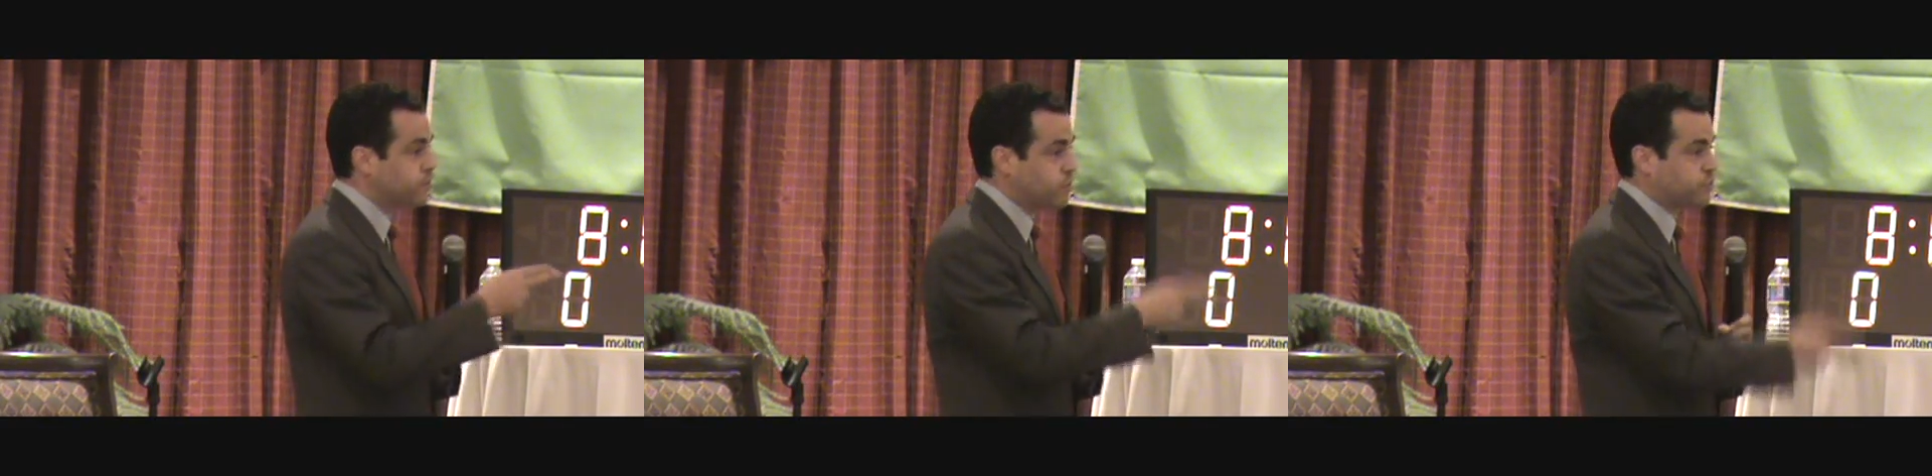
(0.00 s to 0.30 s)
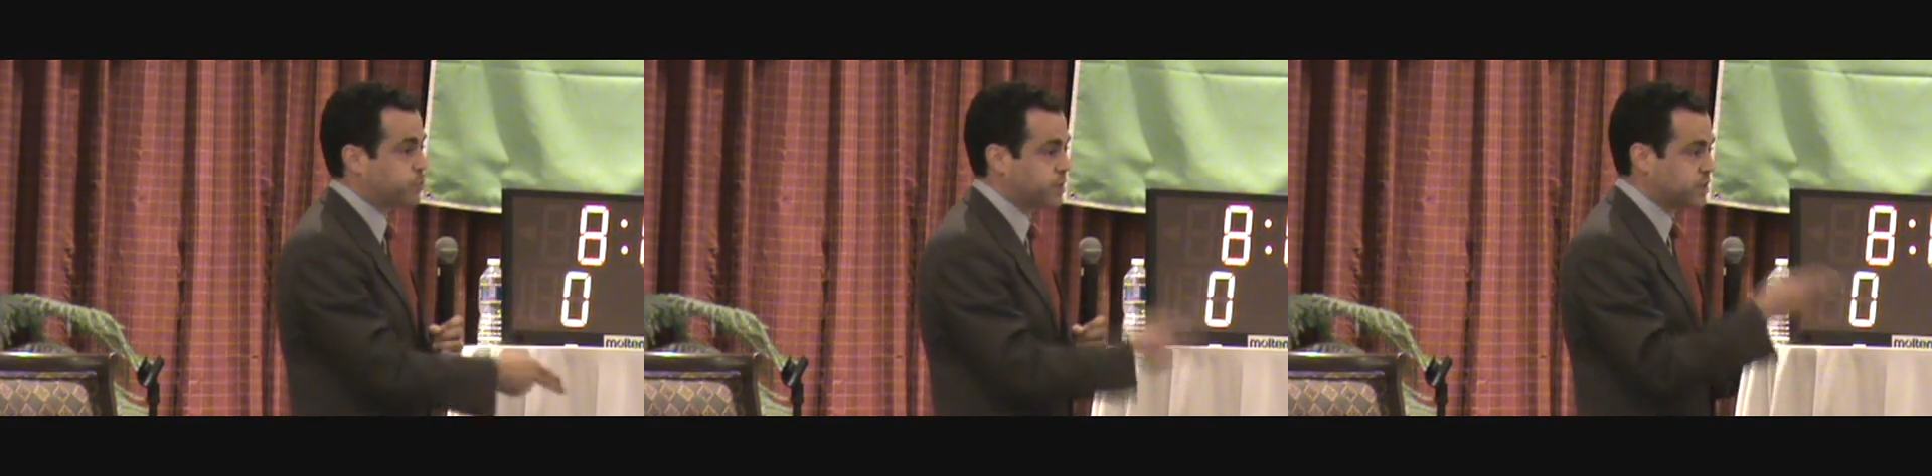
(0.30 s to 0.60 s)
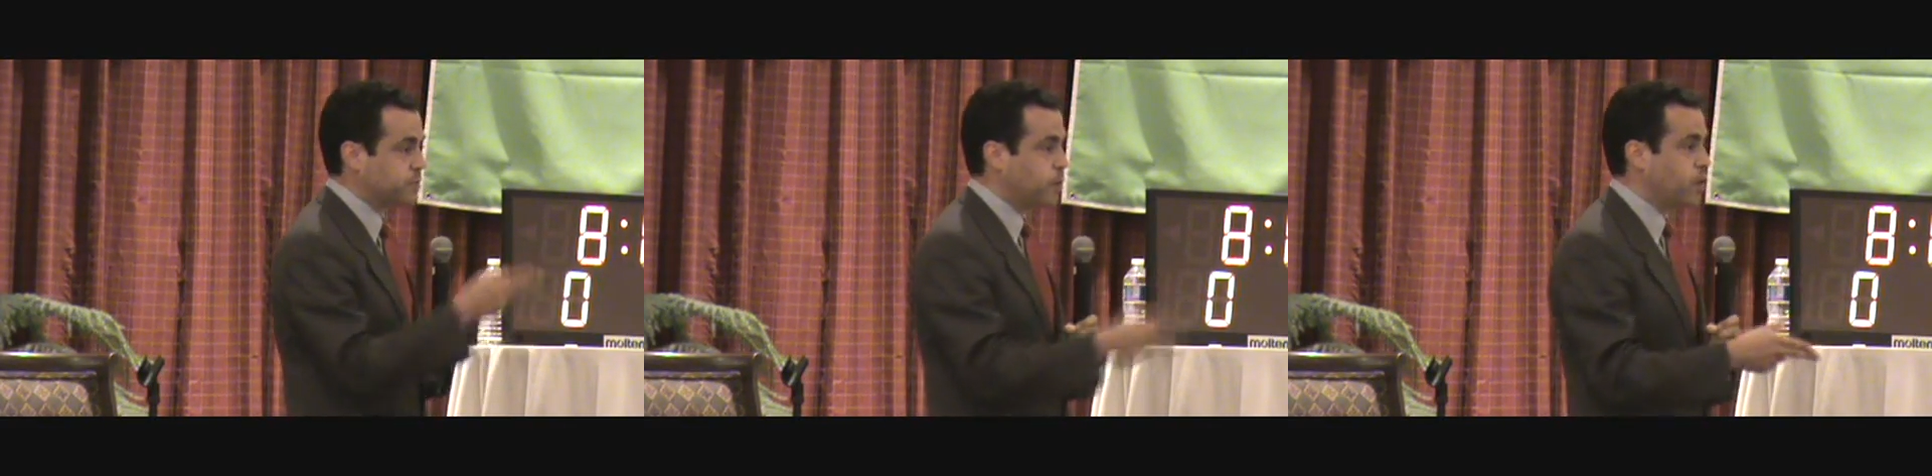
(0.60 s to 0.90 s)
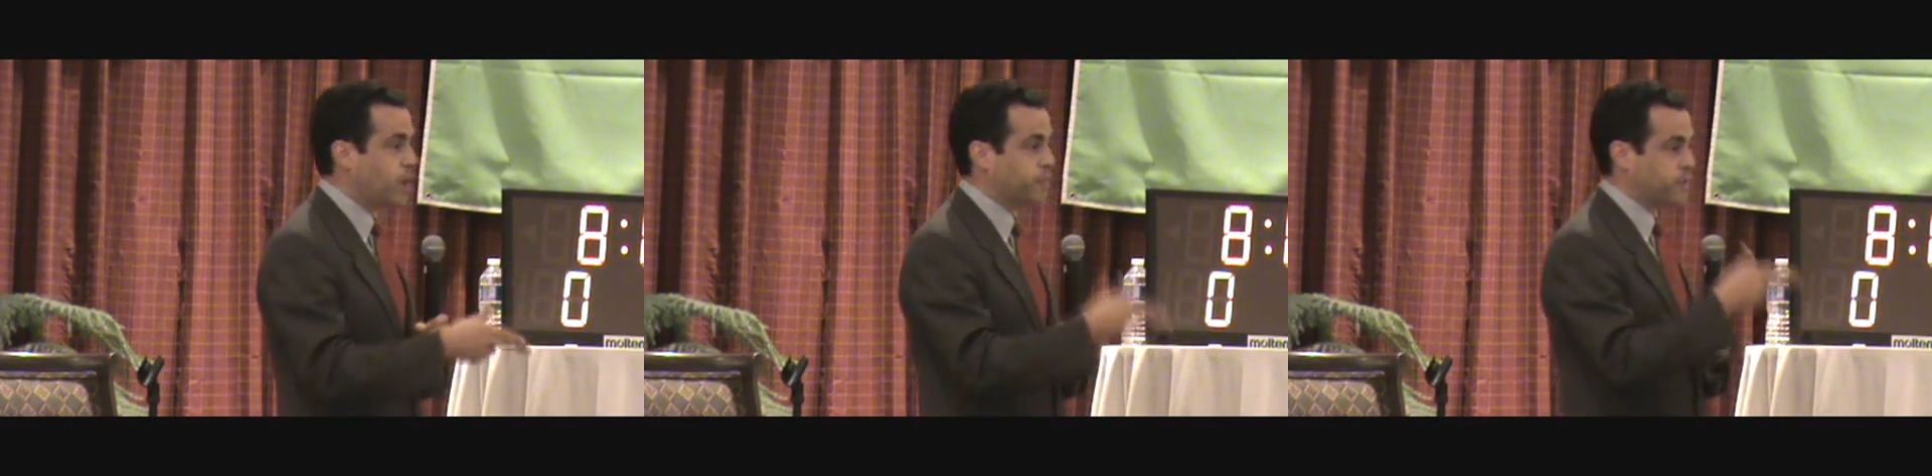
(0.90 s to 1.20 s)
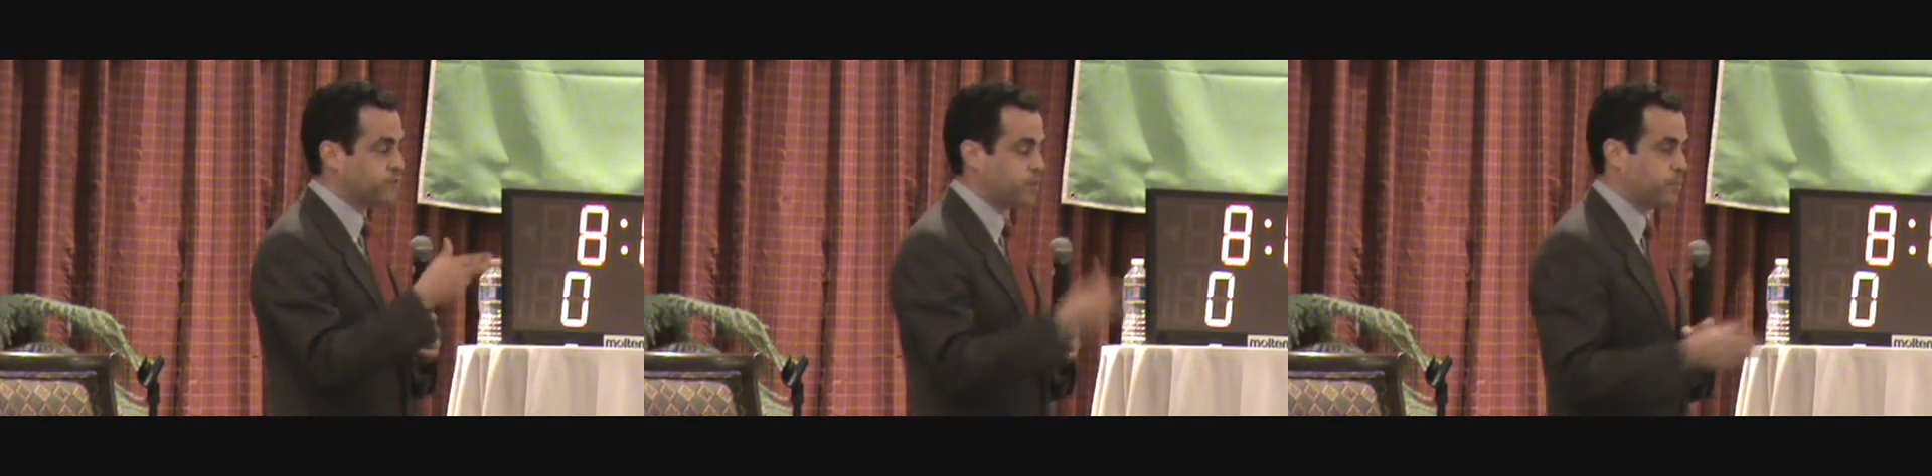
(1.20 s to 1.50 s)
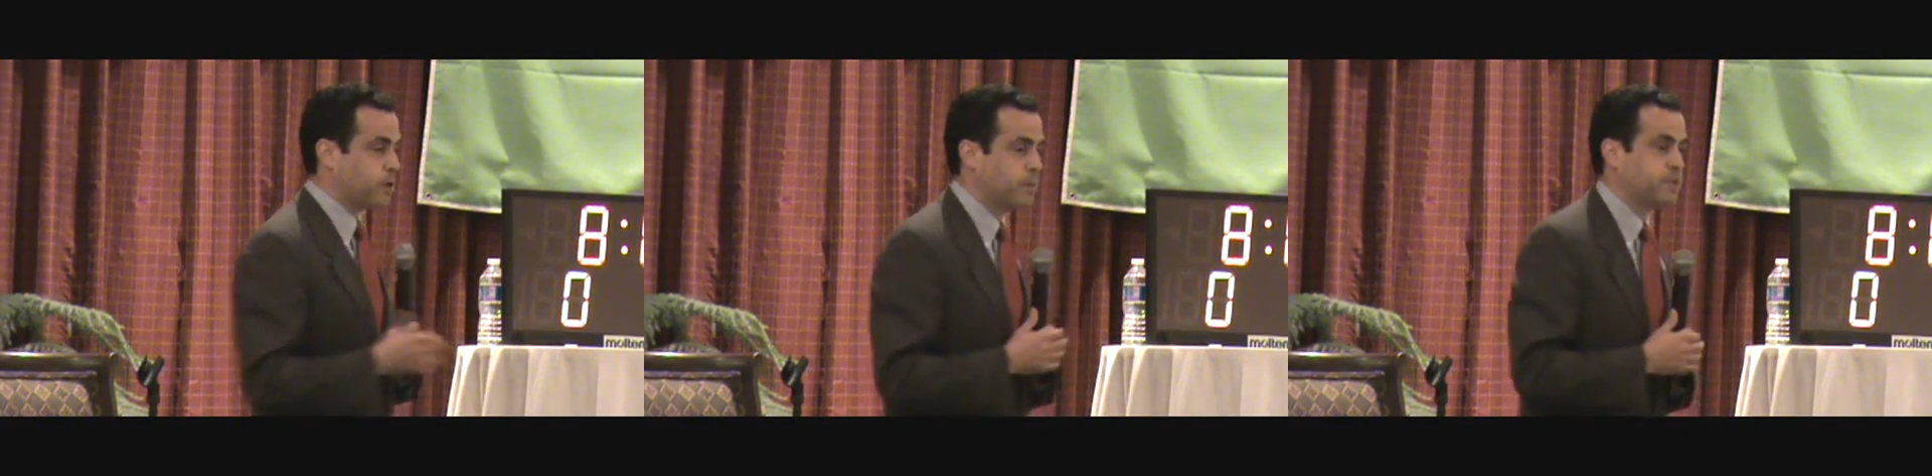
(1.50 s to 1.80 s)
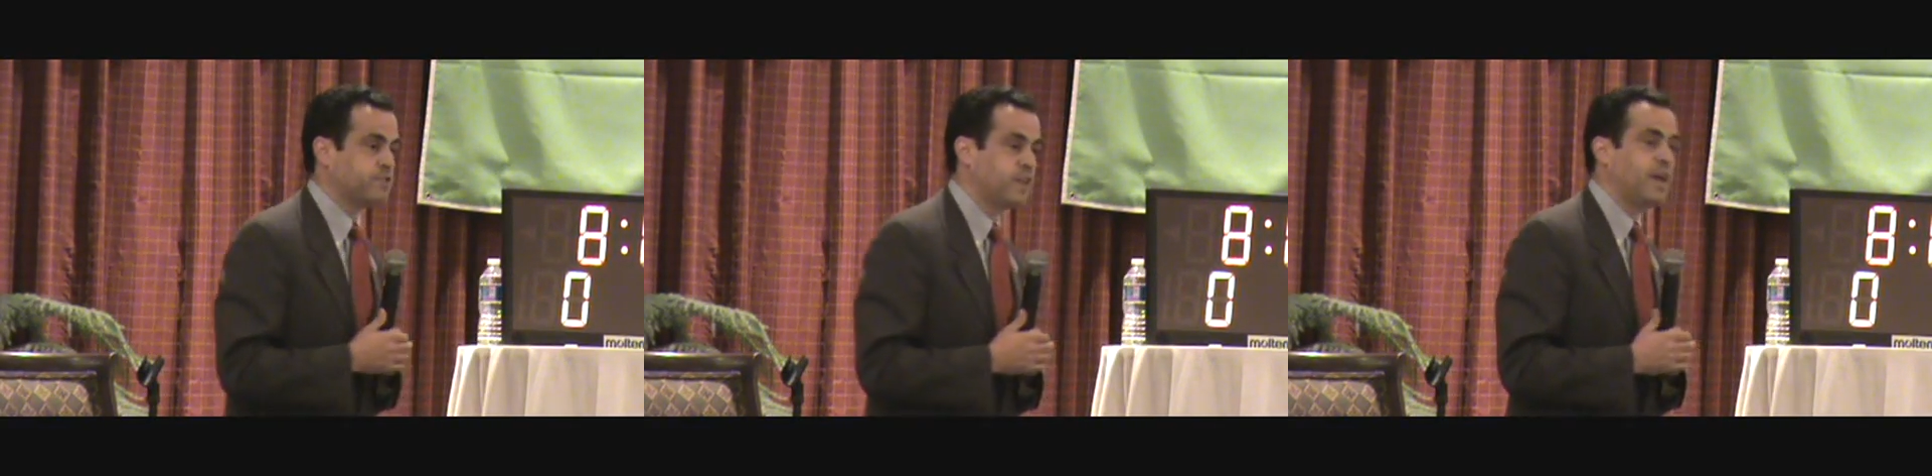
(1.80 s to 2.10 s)
so it's predictable on things like
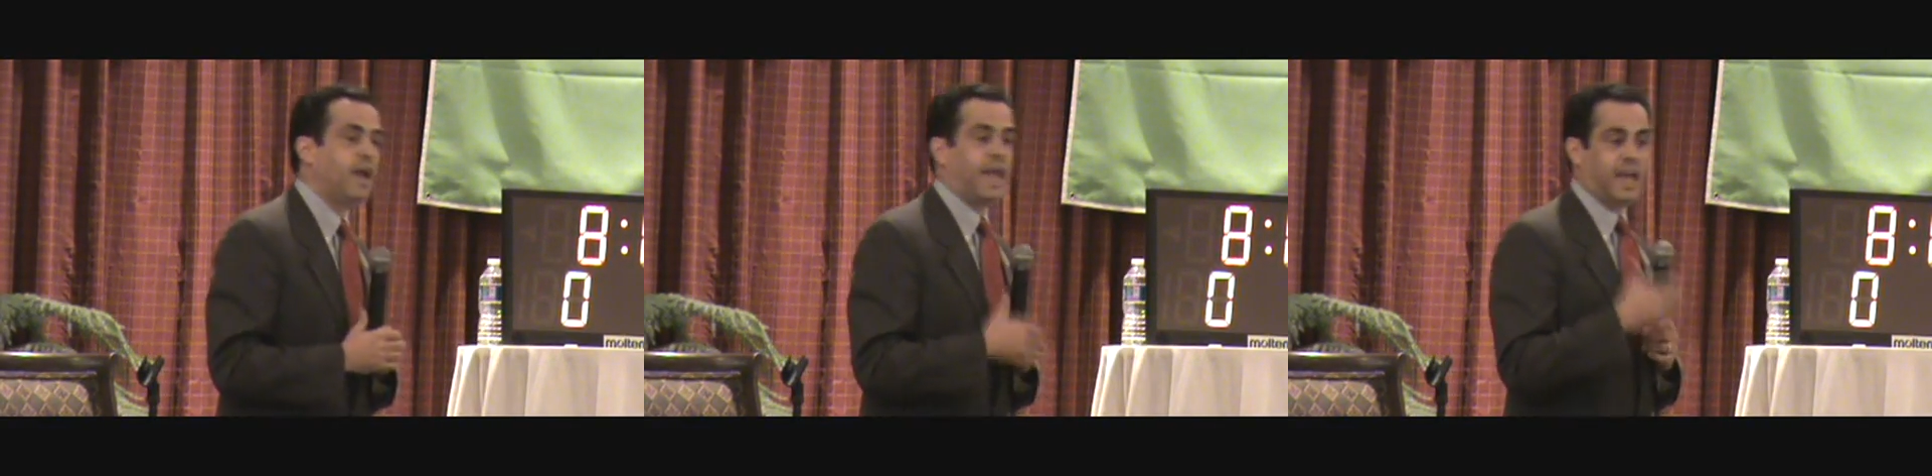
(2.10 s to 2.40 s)
permits,